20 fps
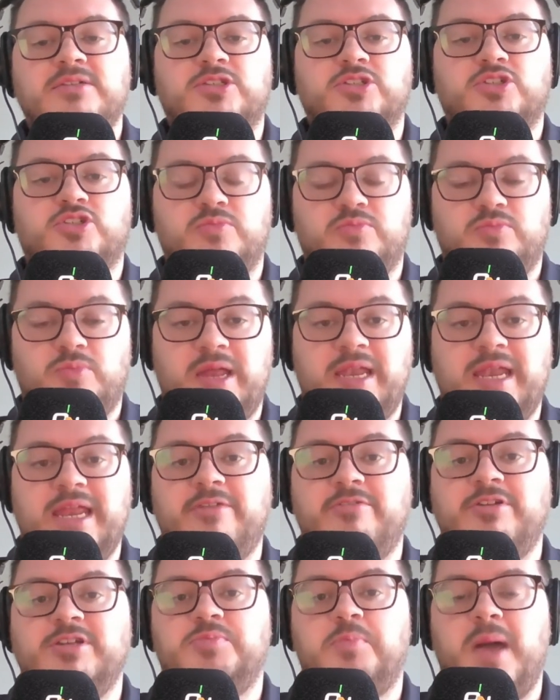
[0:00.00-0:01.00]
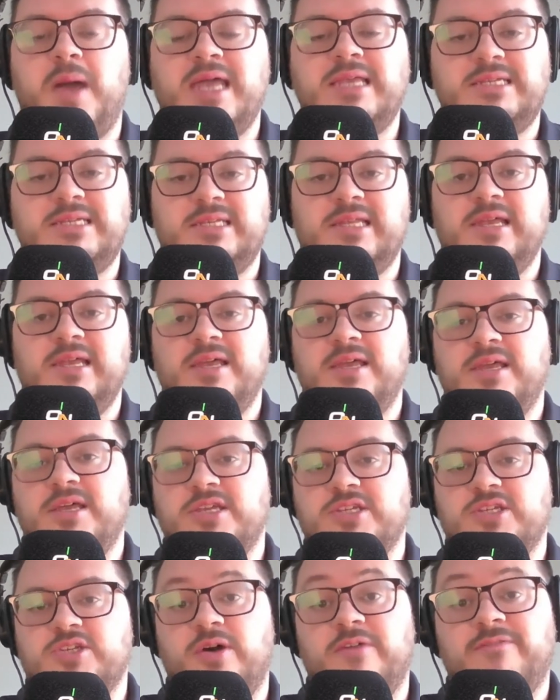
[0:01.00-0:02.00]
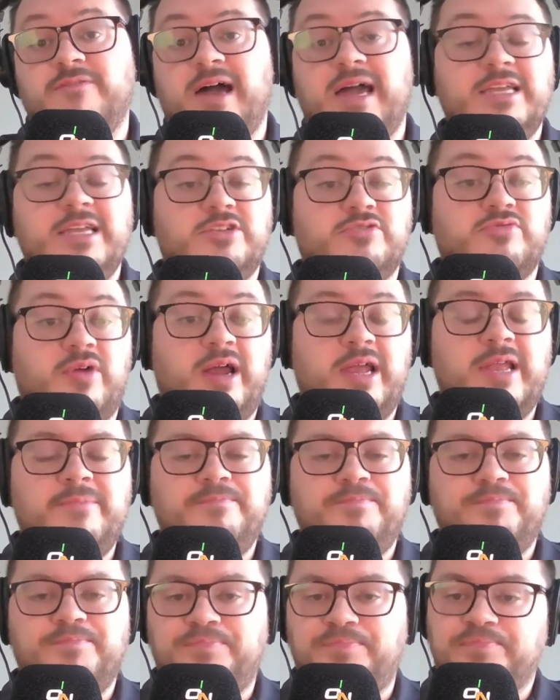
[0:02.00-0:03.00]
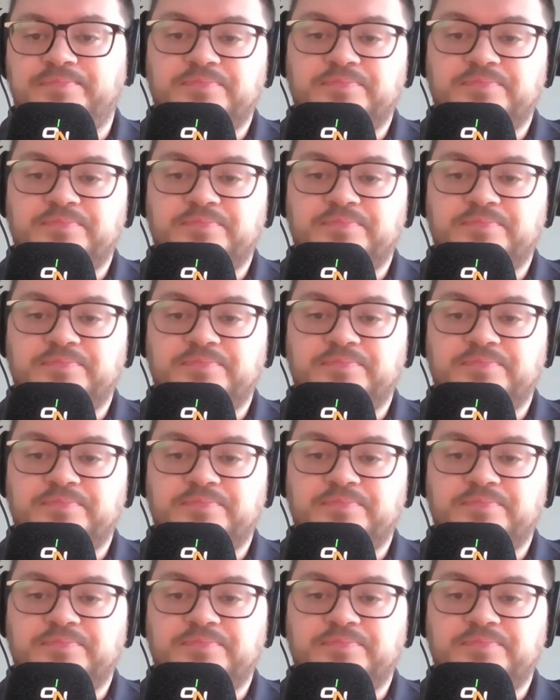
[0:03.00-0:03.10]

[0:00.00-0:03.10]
to somewhere near his best. So if that is right,